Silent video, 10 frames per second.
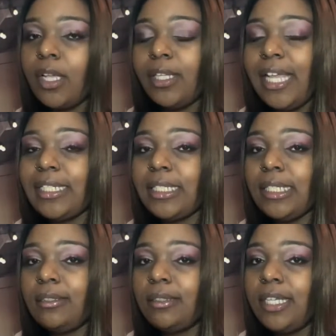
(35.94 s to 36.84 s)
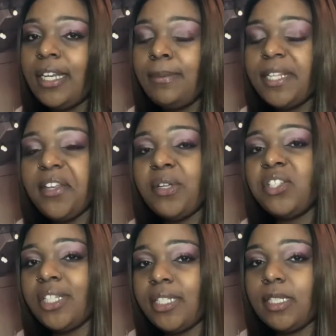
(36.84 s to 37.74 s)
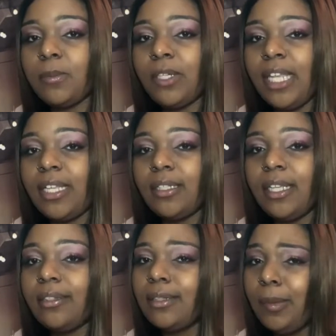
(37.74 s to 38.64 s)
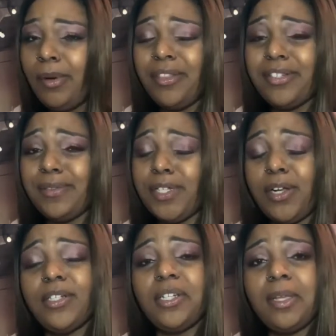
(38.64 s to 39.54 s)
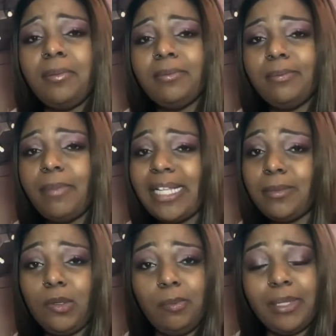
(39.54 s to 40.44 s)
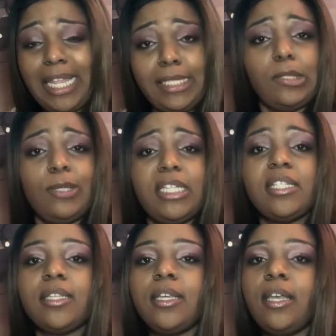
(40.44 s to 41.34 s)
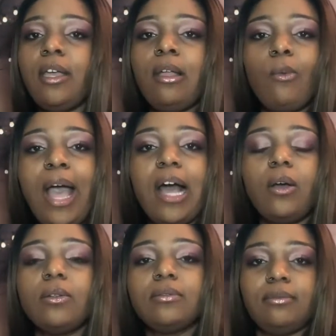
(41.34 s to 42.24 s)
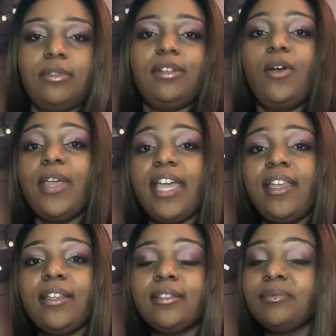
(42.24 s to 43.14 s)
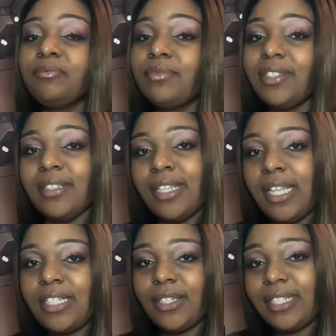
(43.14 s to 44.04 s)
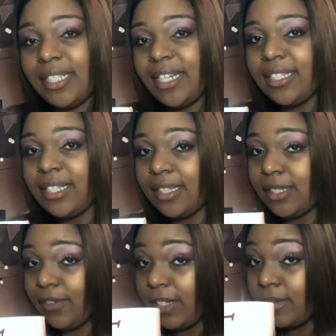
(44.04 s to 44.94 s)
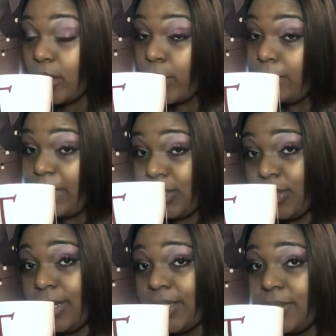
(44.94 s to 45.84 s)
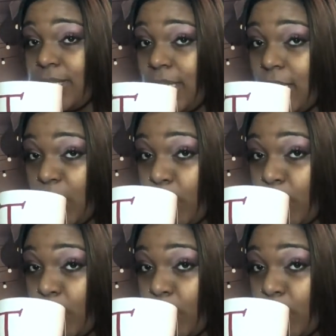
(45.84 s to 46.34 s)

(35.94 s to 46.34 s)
Lastly, an update on Jussie Smollett. The brothers have turned on him? Possible plot twist? Wow, okay. So let's get into this, Fluffs. Make sure you got your tea.